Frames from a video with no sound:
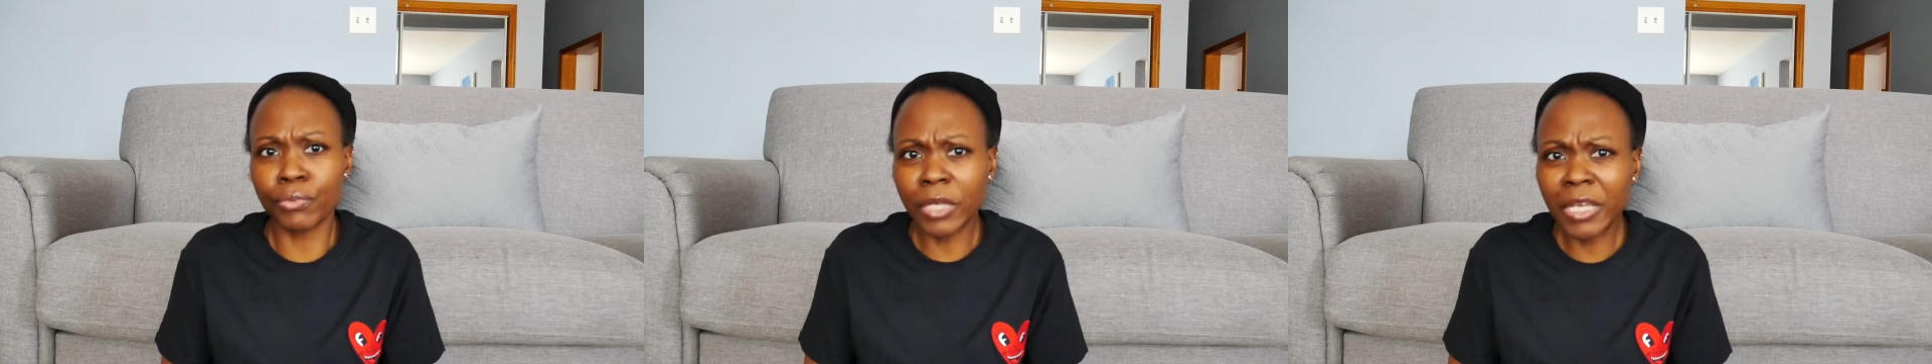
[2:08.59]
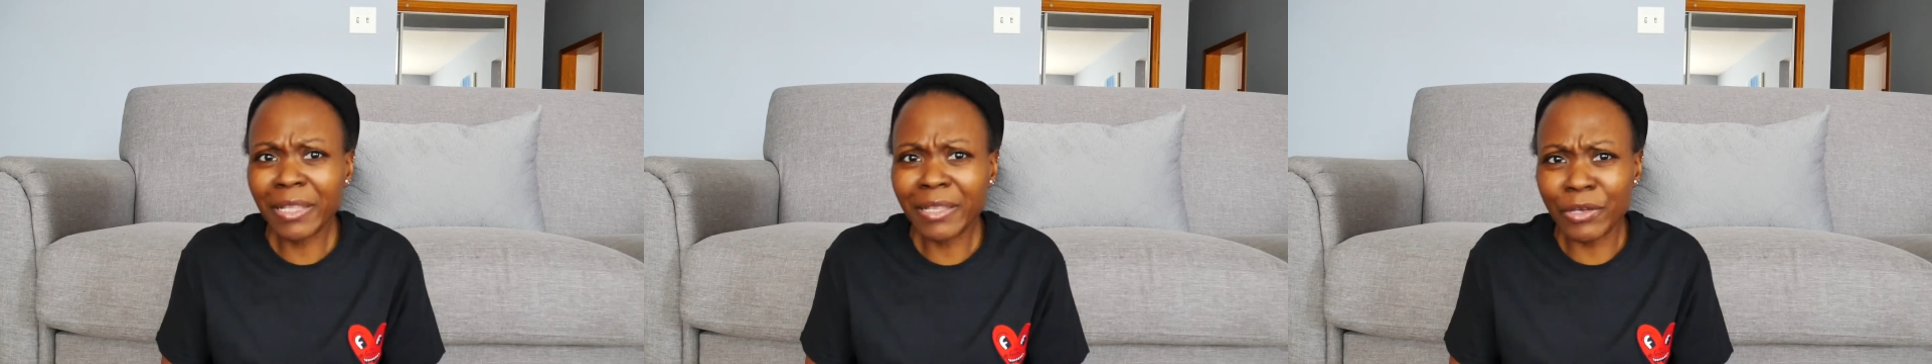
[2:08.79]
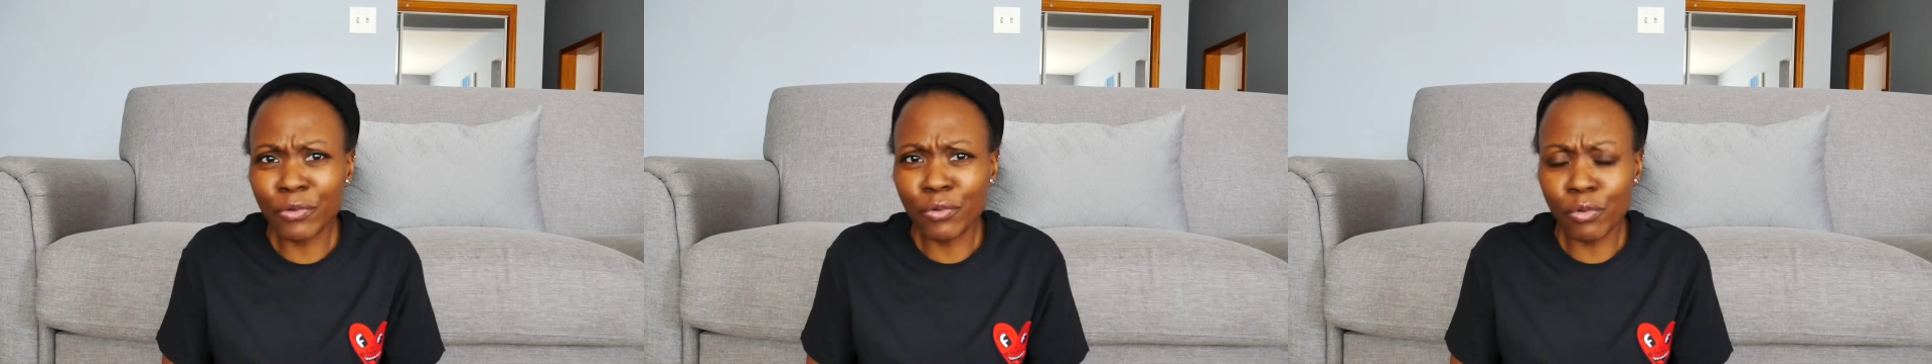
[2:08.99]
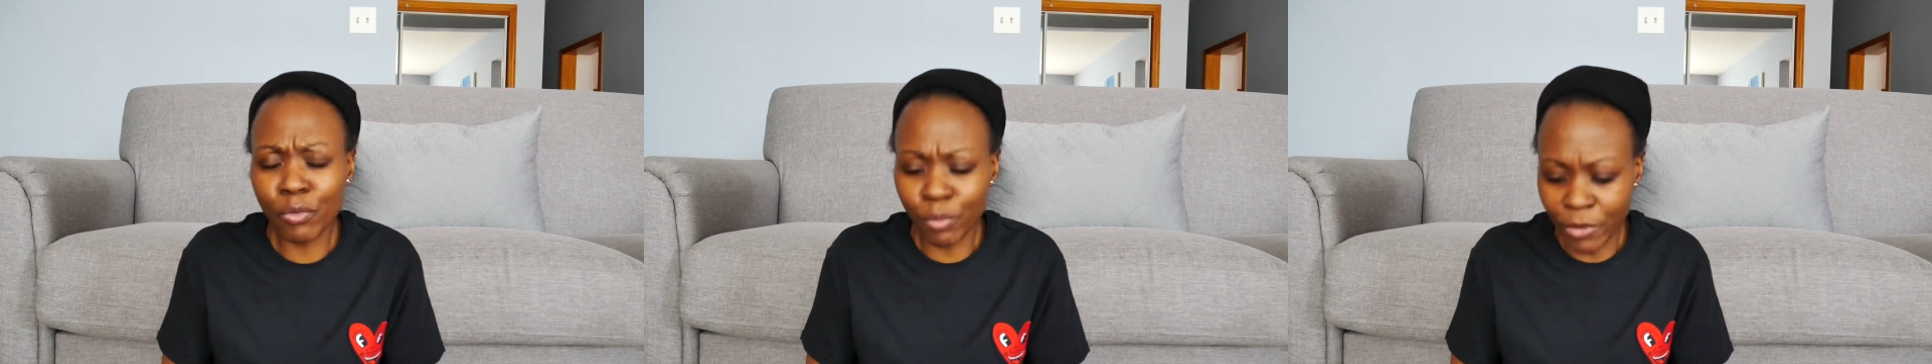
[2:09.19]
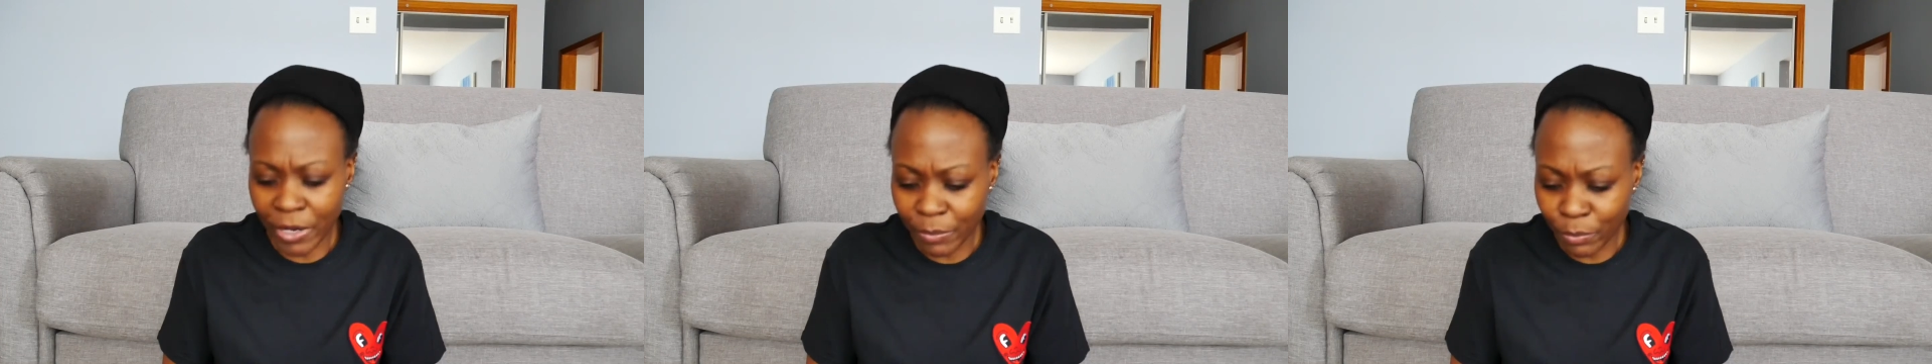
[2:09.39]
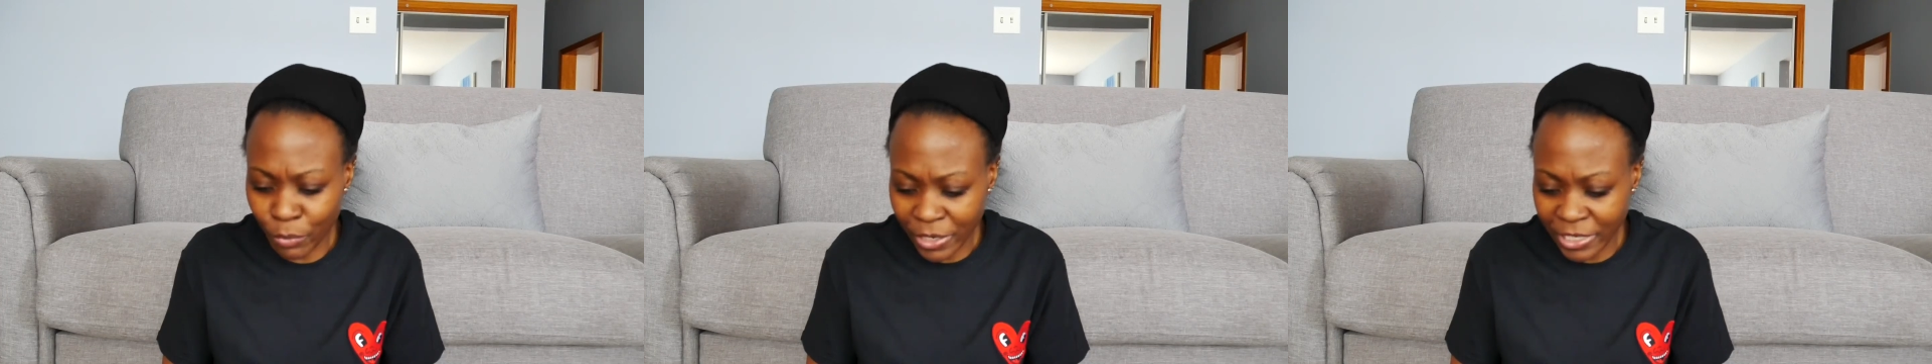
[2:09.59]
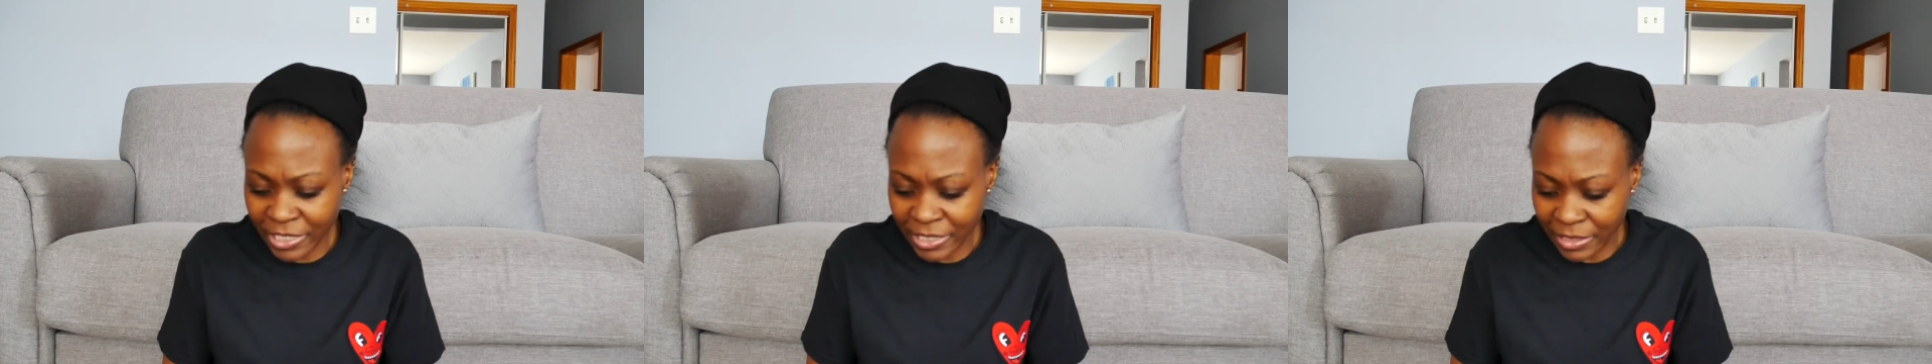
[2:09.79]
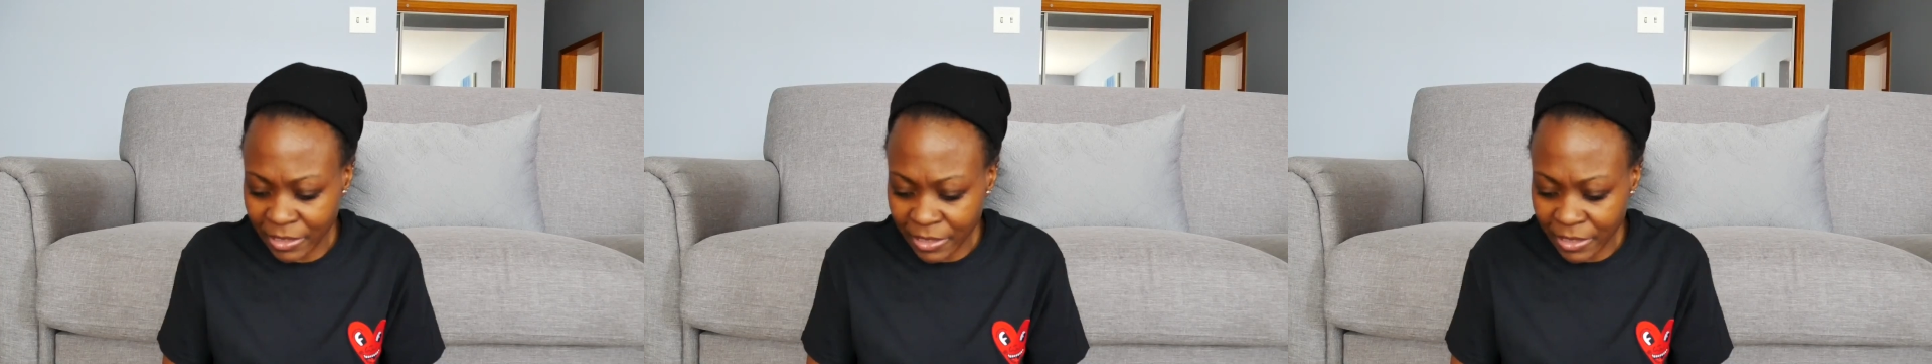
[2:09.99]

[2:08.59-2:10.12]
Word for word: really cool br bracelet.